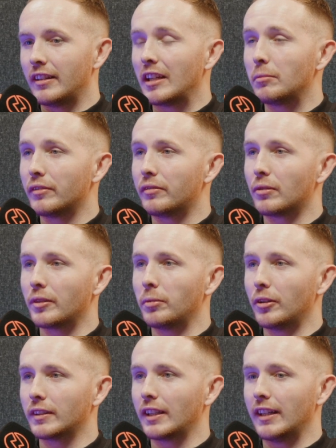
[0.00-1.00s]
The night before the
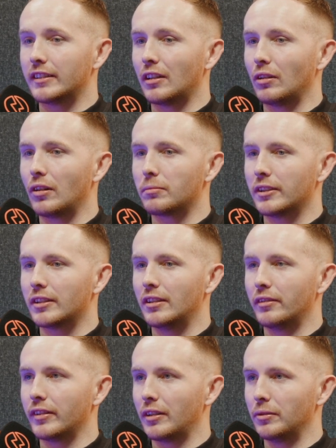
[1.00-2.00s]
podcast, I locked
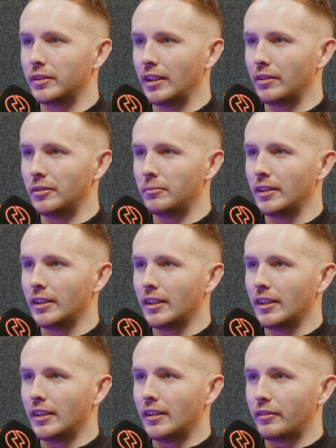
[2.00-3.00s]
myself in a hotel room
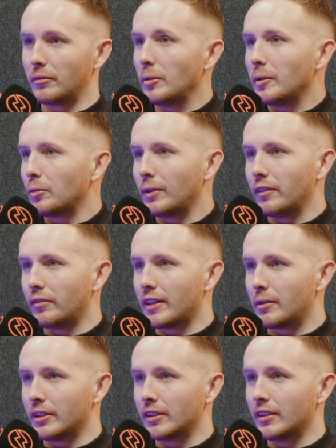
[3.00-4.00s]
for maybe 24
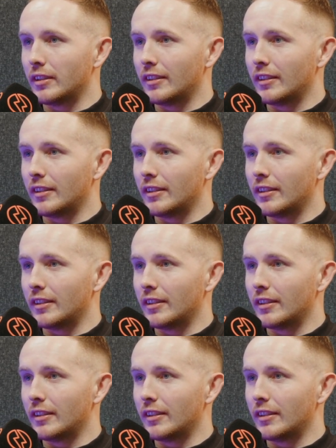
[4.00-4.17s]
hours.